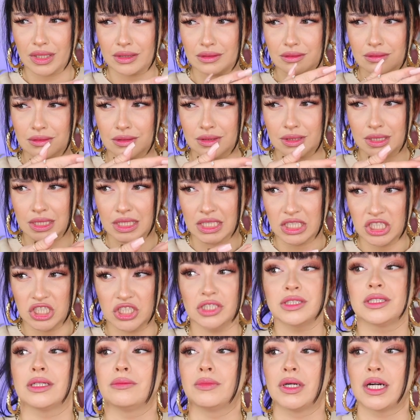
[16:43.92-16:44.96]
but
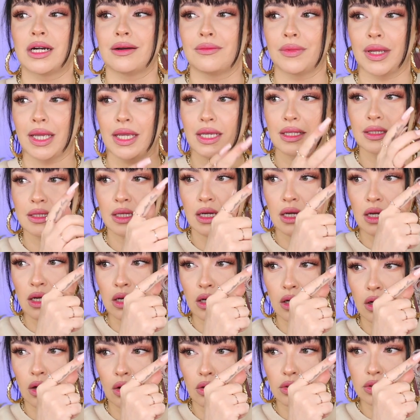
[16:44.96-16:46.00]
she's a mermaid.
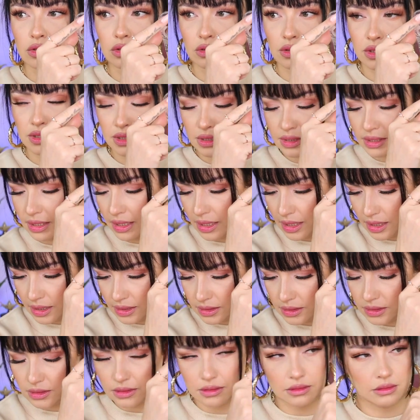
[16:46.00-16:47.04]
Also, it
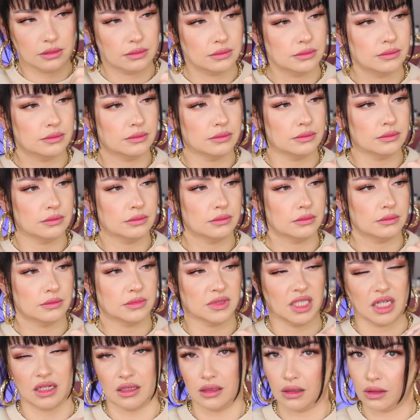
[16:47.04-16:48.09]
says,
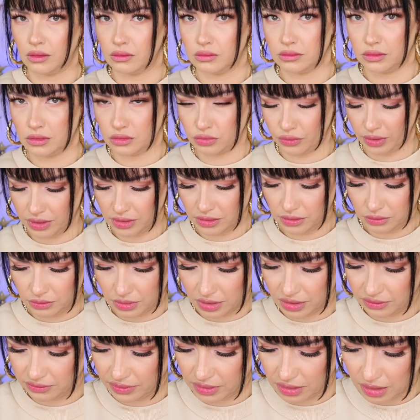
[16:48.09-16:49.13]
I don't know, 20,
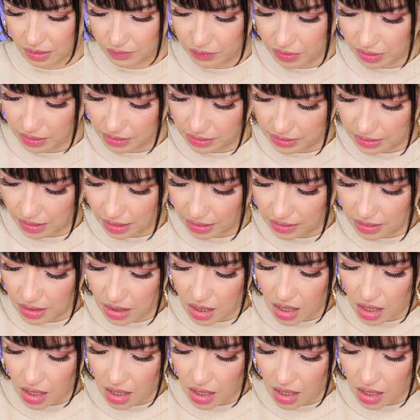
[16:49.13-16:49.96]
whatever number is that.